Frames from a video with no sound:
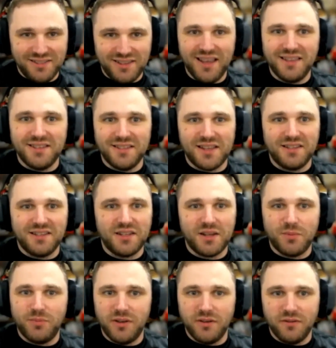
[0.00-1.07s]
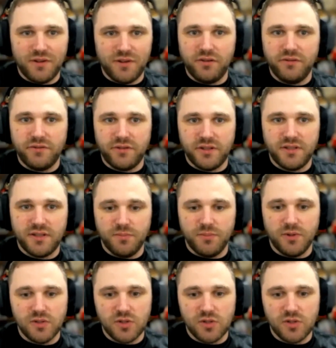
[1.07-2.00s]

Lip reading: the end, it ended up being very, very simple.